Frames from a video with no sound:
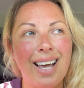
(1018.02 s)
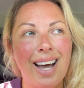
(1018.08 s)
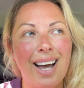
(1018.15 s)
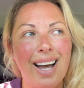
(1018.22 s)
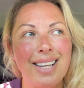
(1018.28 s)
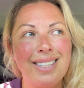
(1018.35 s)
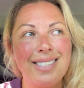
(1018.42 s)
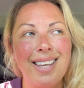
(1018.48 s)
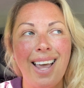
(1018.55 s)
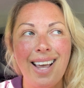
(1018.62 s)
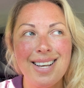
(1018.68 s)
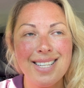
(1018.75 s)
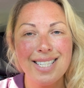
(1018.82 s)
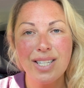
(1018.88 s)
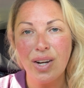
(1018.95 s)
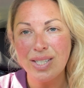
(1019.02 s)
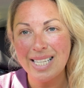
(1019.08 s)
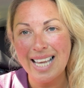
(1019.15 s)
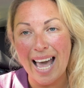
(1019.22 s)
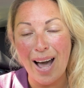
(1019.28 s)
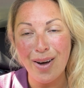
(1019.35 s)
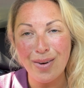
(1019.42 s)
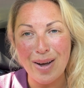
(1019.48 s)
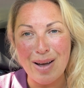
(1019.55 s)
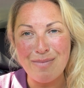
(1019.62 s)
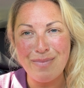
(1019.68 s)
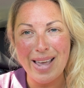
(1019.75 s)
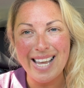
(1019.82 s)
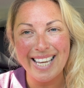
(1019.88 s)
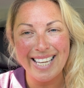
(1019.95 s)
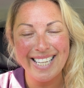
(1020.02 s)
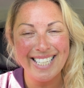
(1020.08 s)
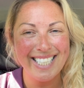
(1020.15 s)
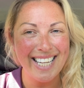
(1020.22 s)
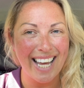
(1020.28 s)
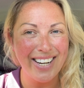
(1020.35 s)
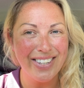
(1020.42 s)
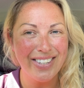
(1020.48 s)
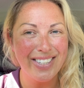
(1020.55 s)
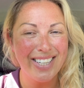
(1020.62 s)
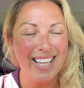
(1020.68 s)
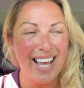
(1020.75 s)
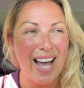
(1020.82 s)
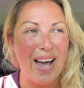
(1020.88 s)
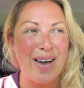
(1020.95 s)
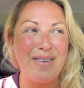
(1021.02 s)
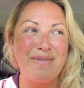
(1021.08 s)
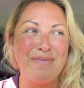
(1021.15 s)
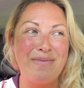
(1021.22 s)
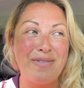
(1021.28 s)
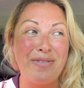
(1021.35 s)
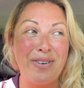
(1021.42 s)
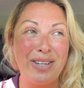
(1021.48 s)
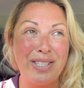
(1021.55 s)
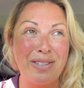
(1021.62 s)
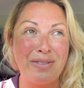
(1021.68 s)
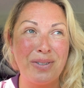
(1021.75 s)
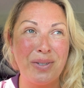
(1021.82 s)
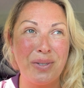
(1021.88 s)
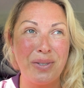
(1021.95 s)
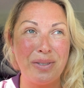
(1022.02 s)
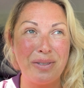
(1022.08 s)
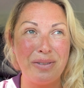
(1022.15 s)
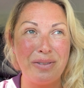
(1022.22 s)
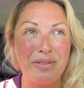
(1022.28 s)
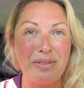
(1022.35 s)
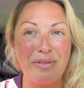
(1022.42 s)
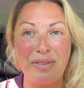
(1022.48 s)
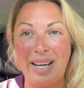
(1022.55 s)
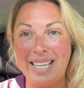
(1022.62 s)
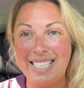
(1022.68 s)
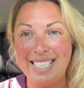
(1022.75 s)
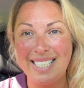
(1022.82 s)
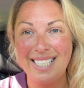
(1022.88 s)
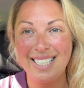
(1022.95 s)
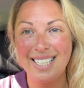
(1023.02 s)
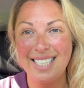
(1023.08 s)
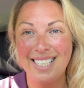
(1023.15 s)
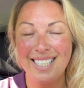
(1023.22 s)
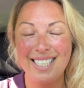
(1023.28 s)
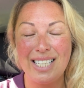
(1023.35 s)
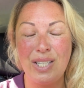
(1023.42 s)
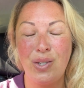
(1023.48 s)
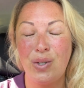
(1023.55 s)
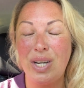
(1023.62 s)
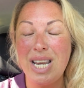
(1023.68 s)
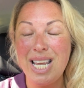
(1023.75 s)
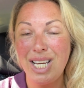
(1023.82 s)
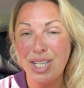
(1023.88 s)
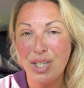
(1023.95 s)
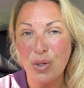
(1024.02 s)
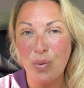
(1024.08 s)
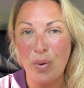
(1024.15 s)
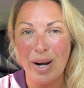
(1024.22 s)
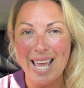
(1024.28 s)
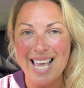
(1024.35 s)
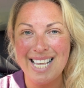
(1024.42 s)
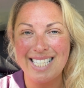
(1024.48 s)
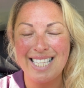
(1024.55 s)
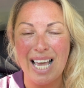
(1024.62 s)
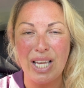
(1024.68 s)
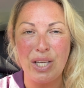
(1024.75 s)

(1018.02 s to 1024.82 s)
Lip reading: I'd say starting out and making a channel, first of all, find your niche, what it is that